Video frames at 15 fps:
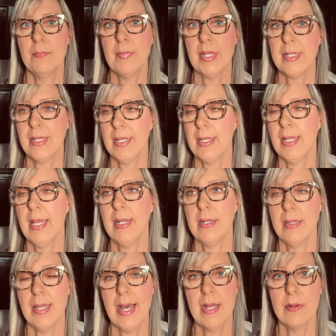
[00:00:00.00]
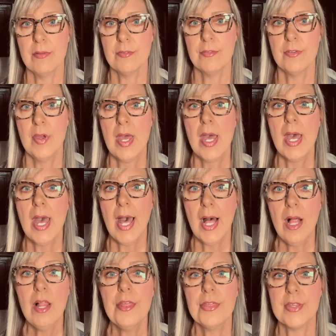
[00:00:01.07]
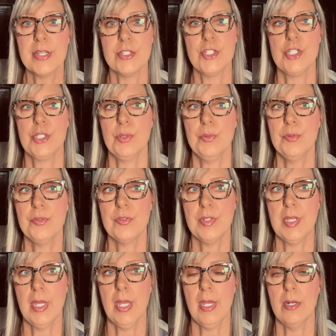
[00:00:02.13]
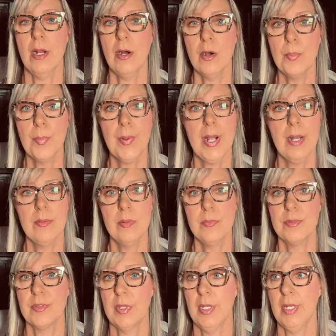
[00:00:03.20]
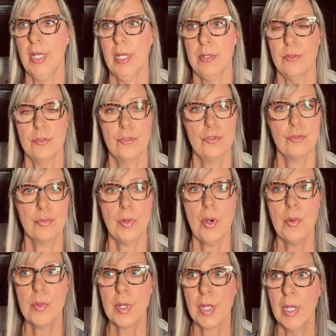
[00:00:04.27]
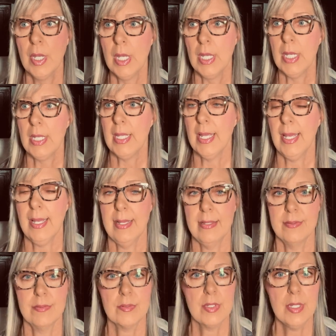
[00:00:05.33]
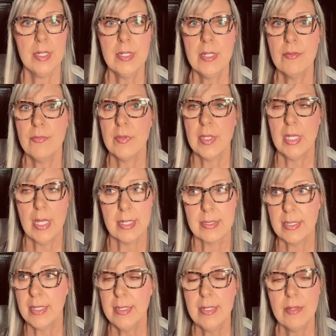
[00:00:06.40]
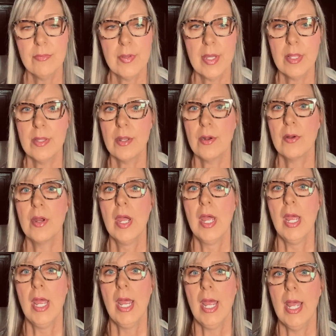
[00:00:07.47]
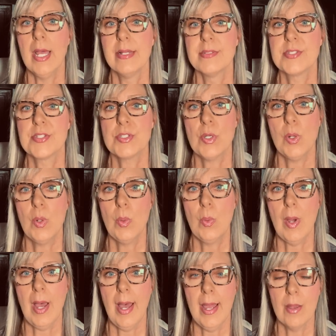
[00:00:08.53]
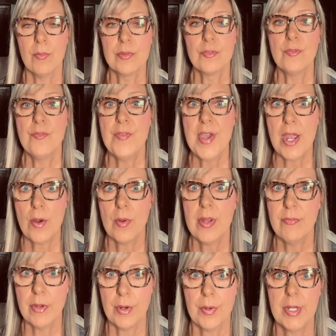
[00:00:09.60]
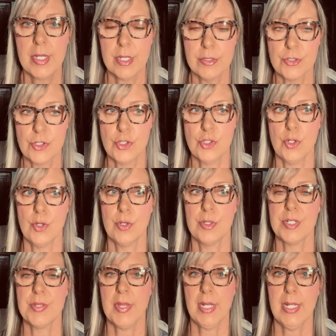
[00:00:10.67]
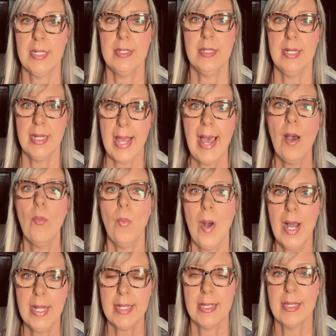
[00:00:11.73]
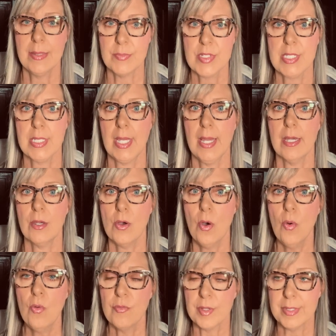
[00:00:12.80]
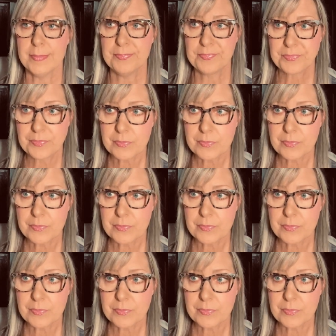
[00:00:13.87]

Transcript: My dad had a lot of health issues. He had heart problems. He had had a stroke. He had kidney failure. And so I was very, very concerned that I did not want him to get COVID.